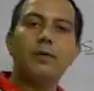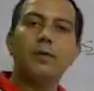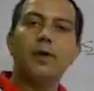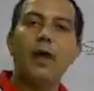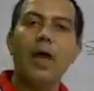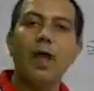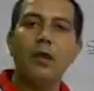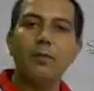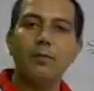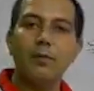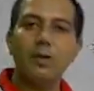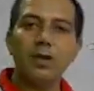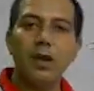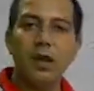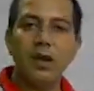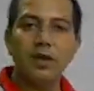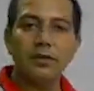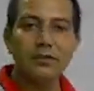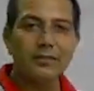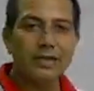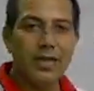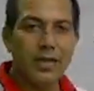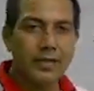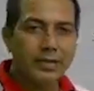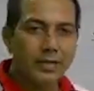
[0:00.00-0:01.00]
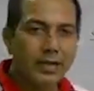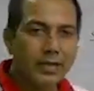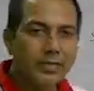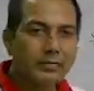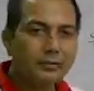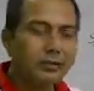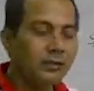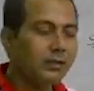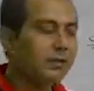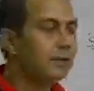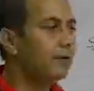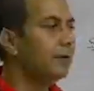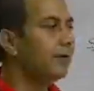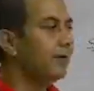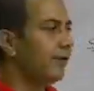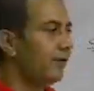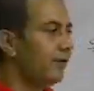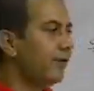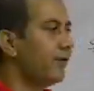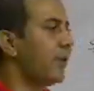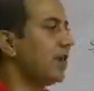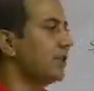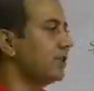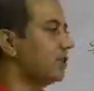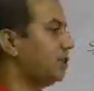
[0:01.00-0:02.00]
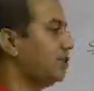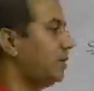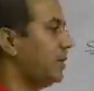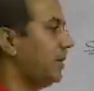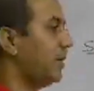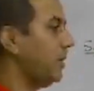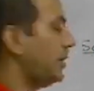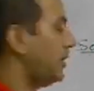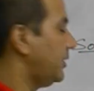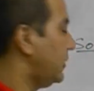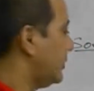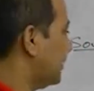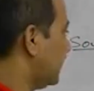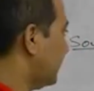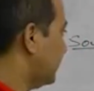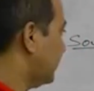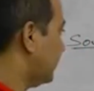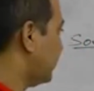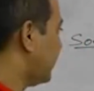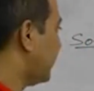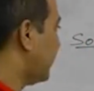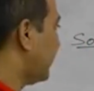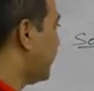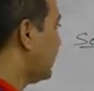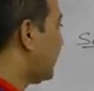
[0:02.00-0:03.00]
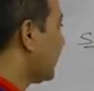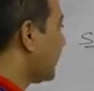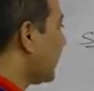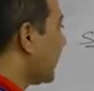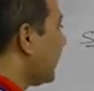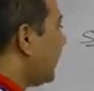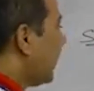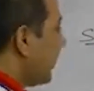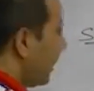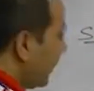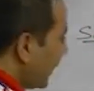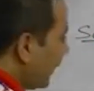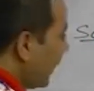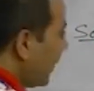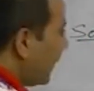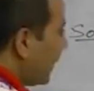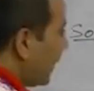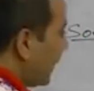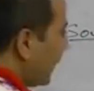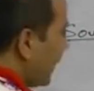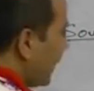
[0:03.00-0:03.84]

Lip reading: carbon dioxide is respirations. Then the